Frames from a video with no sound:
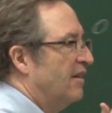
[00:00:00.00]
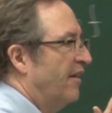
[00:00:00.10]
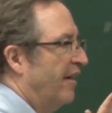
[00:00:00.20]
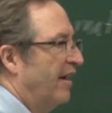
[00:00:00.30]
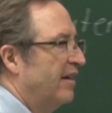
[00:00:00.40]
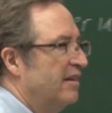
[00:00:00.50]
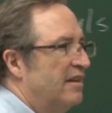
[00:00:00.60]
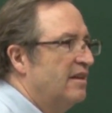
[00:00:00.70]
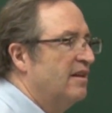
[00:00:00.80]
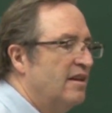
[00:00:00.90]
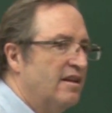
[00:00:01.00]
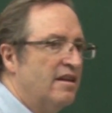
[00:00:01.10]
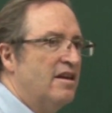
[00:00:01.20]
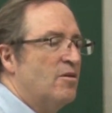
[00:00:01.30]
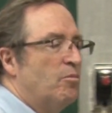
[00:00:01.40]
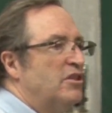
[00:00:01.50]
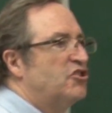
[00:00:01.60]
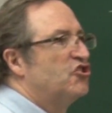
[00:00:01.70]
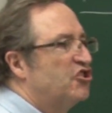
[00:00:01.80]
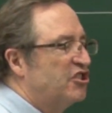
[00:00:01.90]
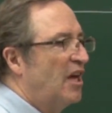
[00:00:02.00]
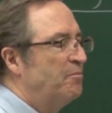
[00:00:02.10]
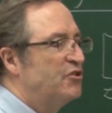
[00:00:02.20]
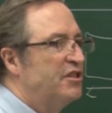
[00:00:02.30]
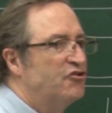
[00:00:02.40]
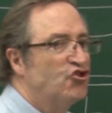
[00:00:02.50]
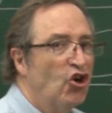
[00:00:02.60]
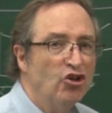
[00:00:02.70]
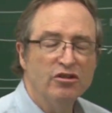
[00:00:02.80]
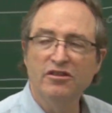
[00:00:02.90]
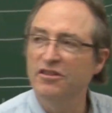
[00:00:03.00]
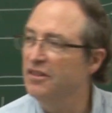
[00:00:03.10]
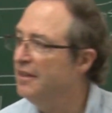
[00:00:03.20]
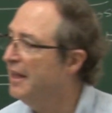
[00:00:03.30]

All right? But certain,